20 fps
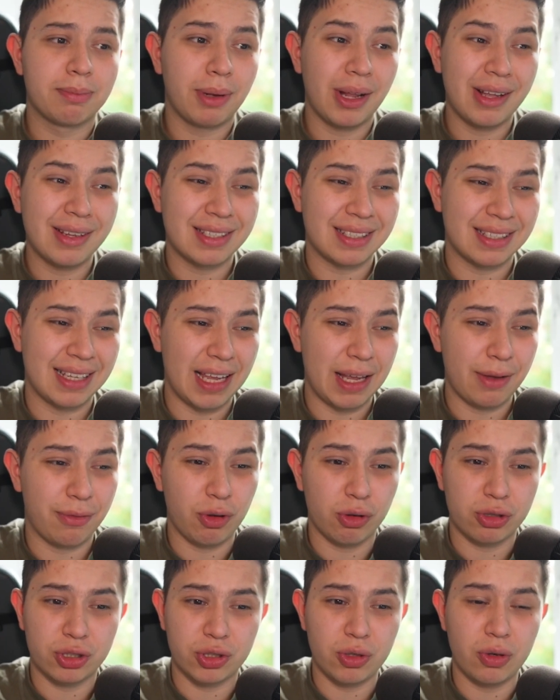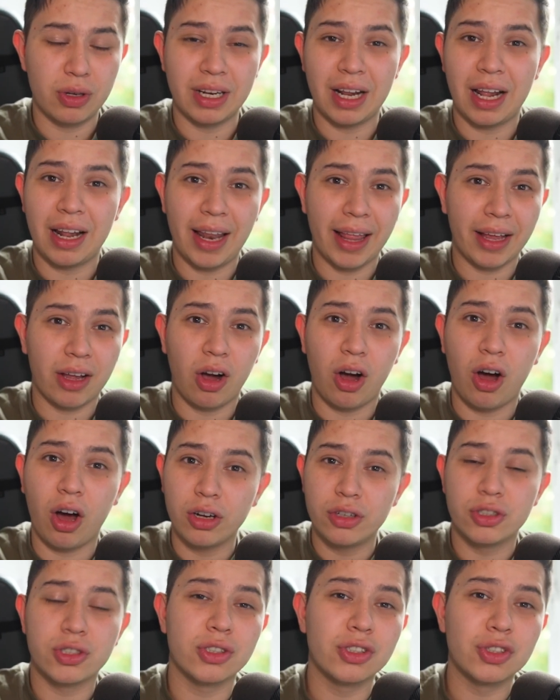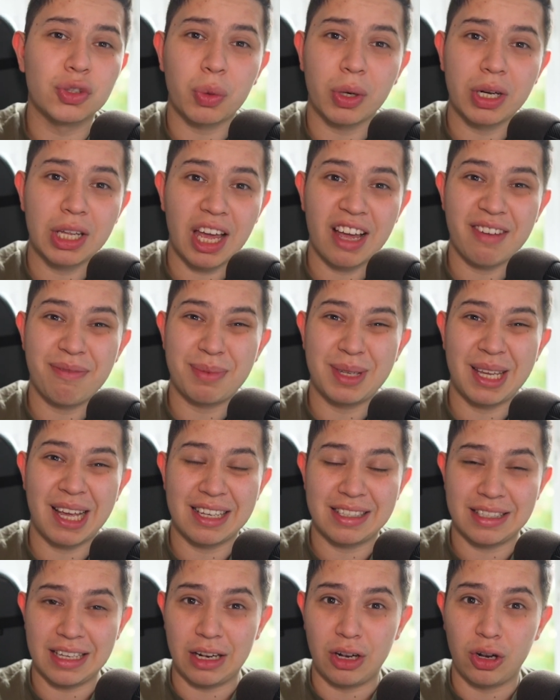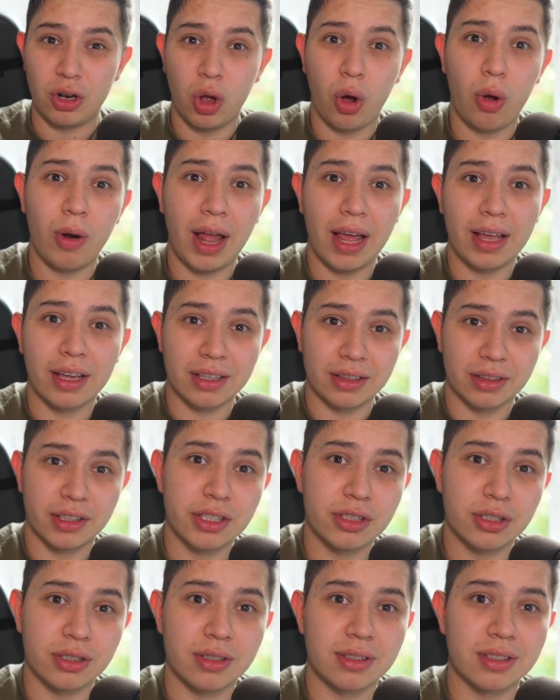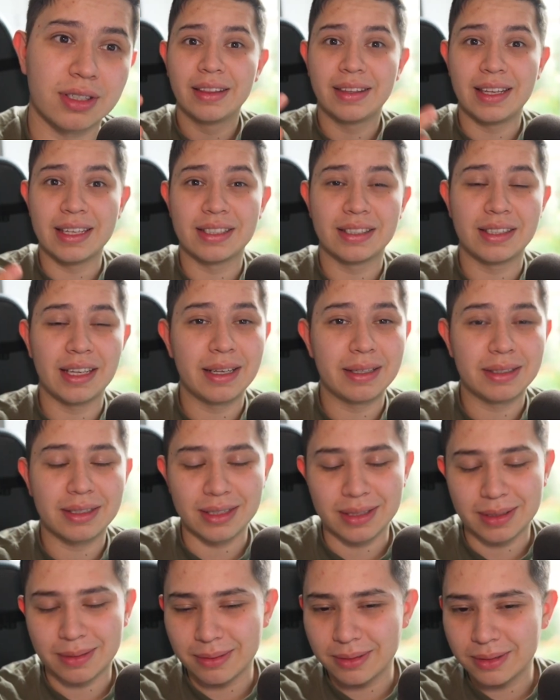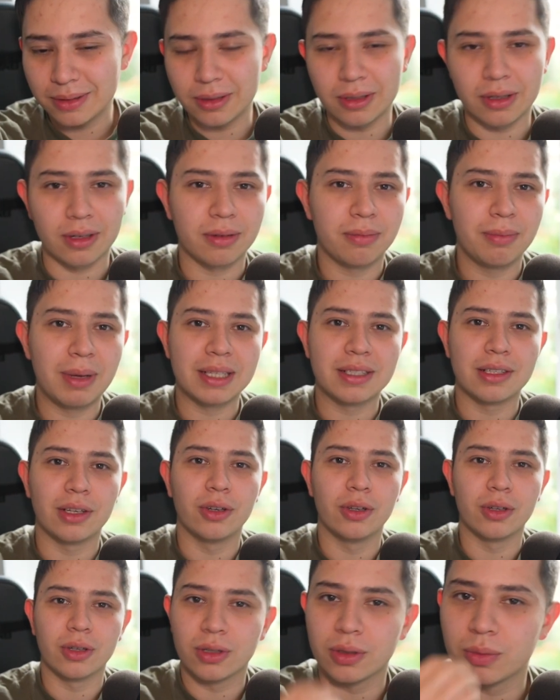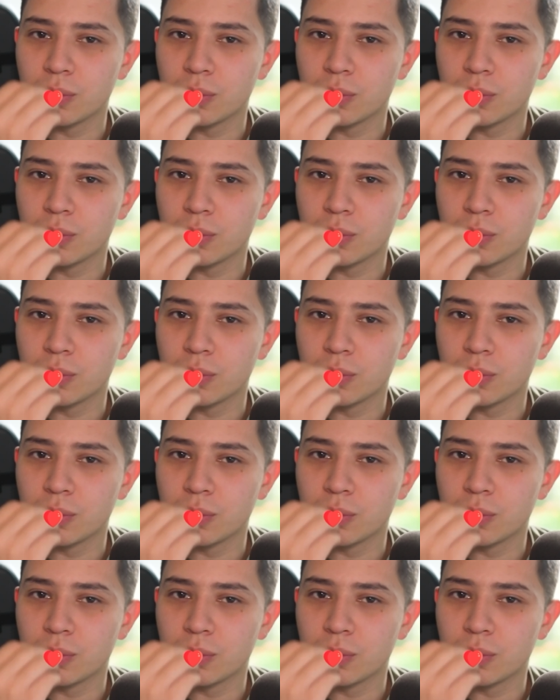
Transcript: Plus, if you're shooting at like 120 FPS in low light conditions, this thing just oh makes it look